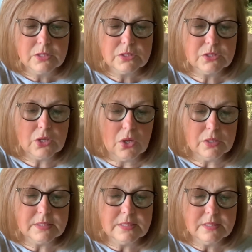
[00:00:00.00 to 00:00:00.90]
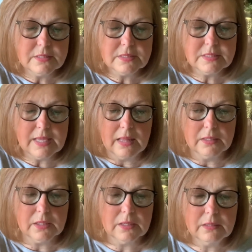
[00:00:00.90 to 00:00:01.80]
salt
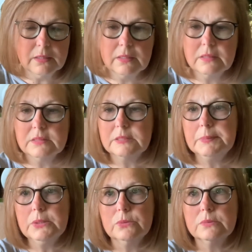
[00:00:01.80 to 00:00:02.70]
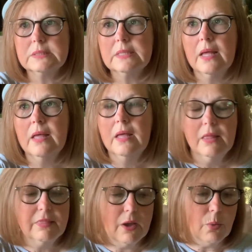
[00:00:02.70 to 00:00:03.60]
cellar spoons.
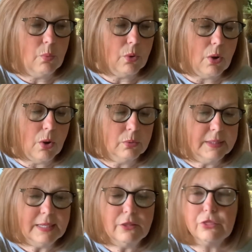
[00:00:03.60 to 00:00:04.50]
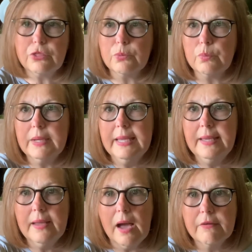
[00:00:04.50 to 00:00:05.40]
There were only
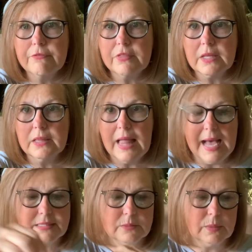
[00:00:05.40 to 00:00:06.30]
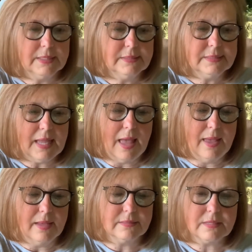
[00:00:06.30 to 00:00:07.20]
3 of the glass ones,
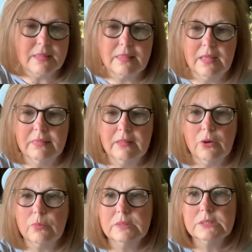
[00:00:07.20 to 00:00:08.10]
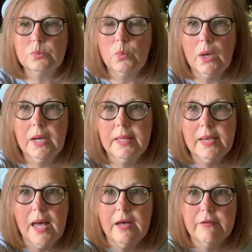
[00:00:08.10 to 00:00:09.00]
and then there was one
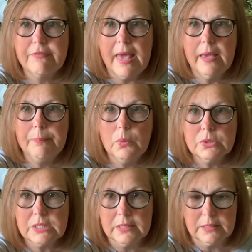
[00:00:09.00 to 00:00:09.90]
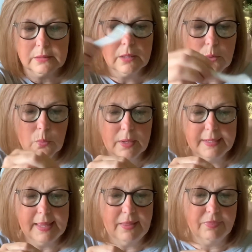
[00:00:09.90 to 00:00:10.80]
of a porcelain one
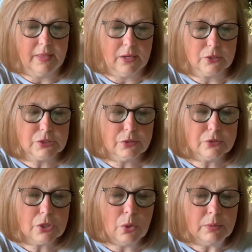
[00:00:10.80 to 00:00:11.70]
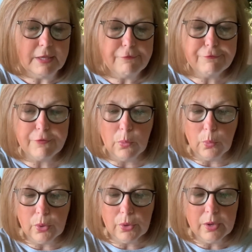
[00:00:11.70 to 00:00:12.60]
in there. So there's only
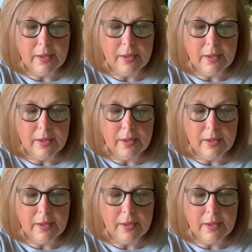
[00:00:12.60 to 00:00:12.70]
4